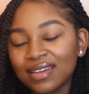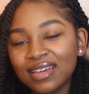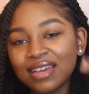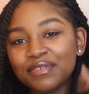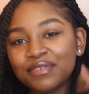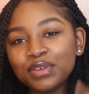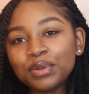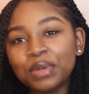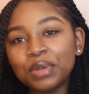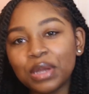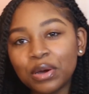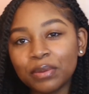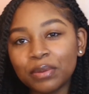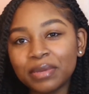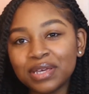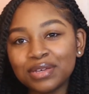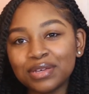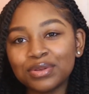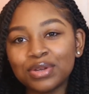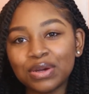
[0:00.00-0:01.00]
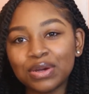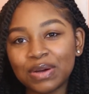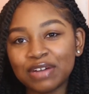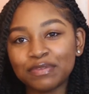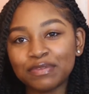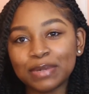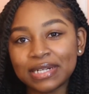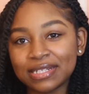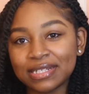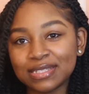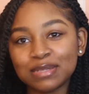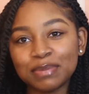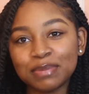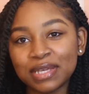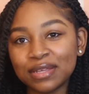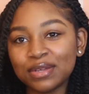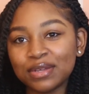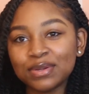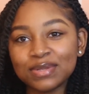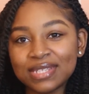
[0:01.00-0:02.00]
If you know me, you know I've wanted to be
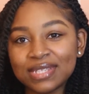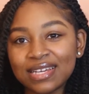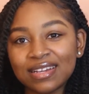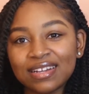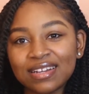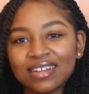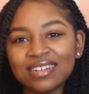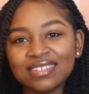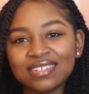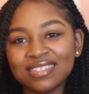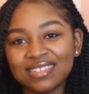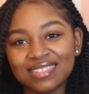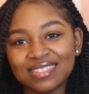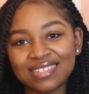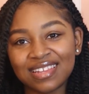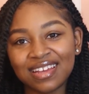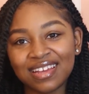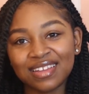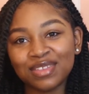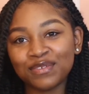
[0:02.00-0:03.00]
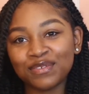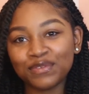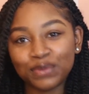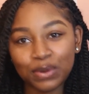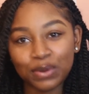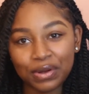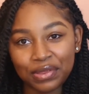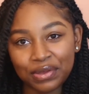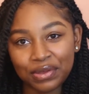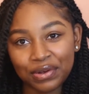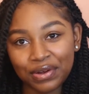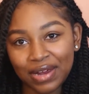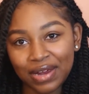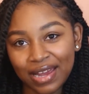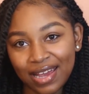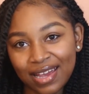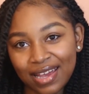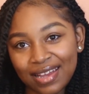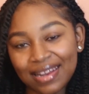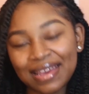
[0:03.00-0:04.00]
a news anchor since like the 4th
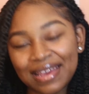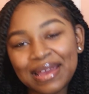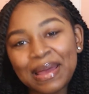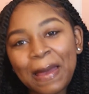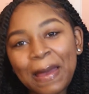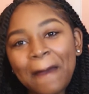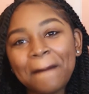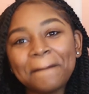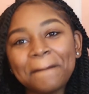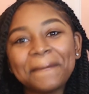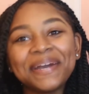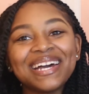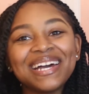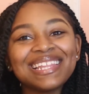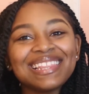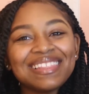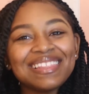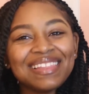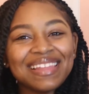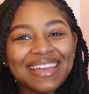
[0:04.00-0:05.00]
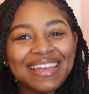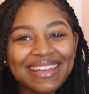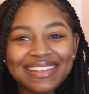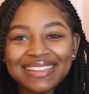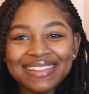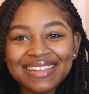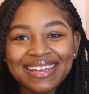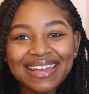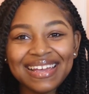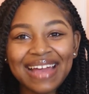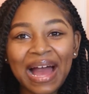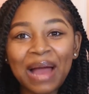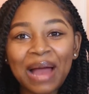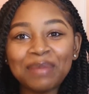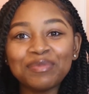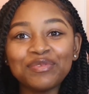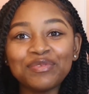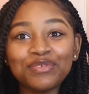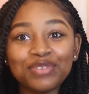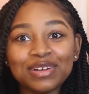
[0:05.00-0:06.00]
grade. But lately,
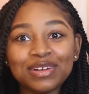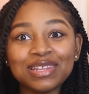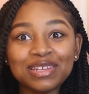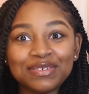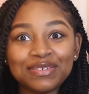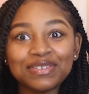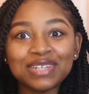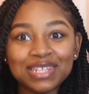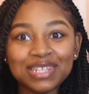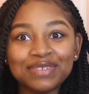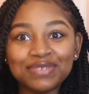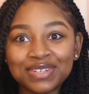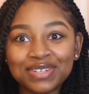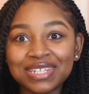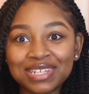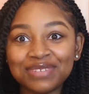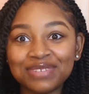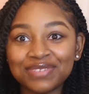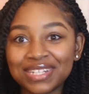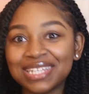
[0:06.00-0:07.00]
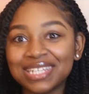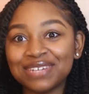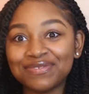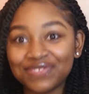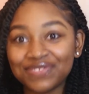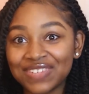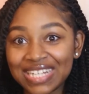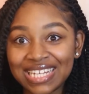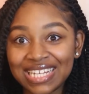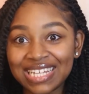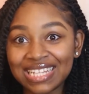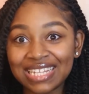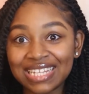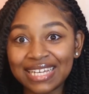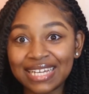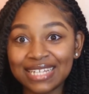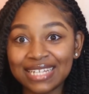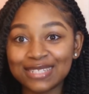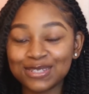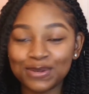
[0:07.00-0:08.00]
I'm
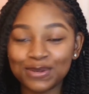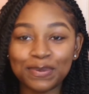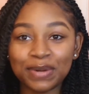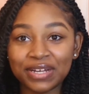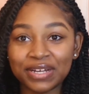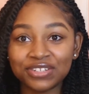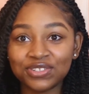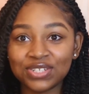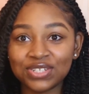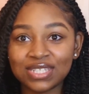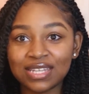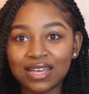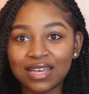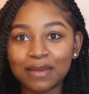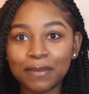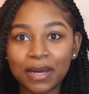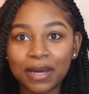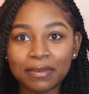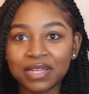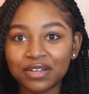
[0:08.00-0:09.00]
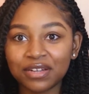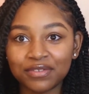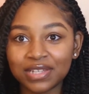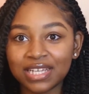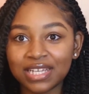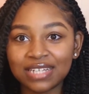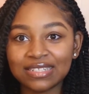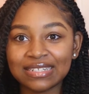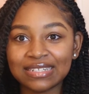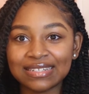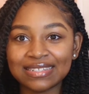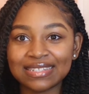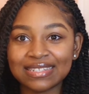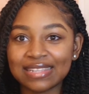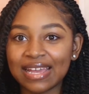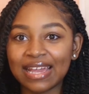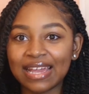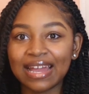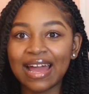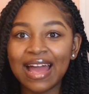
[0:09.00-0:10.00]
really super interested in public relations.
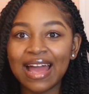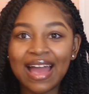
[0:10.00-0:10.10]
Like,